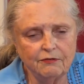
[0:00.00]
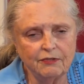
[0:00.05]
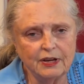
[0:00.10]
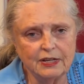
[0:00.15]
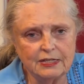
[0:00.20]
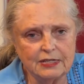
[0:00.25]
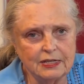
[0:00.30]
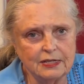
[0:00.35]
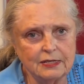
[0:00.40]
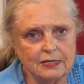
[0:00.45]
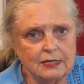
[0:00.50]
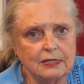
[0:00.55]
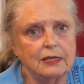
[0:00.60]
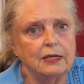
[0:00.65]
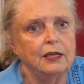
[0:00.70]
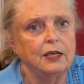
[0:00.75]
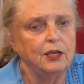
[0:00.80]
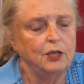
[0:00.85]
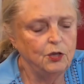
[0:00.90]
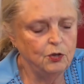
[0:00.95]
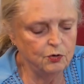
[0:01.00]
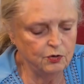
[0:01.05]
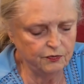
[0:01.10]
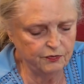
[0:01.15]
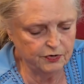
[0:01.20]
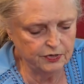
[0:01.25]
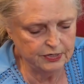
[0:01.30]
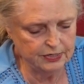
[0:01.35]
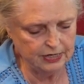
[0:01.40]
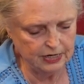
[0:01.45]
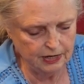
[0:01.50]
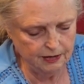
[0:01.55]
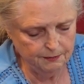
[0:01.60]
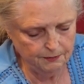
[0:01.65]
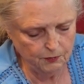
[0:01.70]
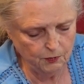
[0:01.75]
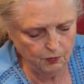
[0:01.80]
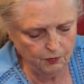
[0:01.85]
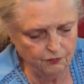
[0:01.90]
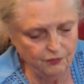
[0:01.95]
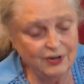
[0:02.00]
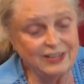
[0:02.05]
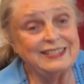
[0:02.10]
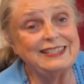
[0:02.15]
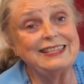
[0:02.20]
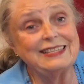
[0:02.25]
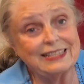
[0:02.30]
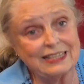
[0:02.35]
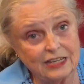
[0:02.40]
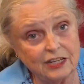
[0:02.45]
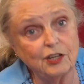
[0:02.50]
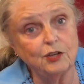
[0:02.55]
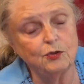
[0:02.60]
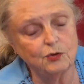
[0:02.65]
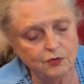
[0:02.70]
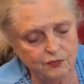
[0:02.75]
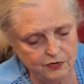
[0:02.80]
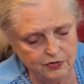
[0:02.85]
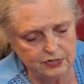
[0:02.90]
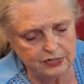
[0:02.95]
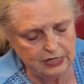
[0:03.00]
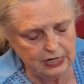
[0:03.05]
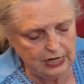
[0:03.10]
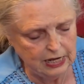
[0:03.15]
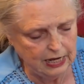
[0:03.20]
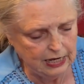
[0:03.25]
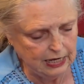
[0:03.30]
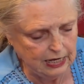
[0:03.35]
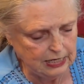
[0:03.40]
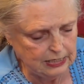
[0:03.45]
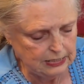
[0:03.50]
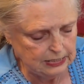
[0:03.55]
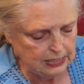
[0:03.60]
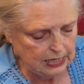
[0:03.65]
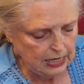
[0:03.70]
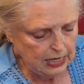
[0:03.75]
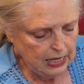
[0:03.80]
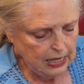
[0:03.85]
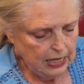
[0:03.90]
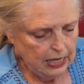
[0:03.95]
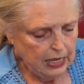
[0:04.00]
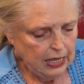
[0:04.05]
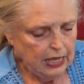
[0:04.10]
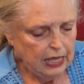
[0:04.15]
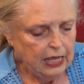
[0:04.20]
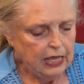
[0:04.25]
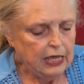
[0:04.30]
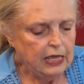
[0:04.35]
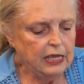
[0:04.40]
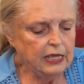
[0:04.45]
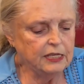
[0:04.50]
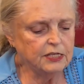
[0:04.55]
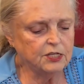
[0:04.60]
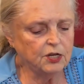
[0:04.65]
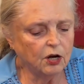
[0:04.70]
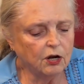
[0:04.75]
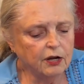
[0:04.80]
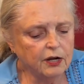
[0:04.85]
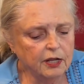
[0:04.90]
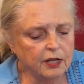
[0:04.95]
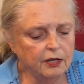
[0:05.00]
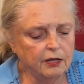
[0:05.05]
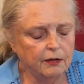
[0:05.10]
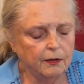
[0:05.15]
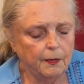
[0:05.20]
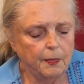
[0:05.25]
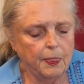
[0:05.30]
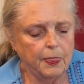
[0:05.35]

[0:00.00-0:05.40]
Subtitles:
Francis University, or Franciscan University, I guess. He started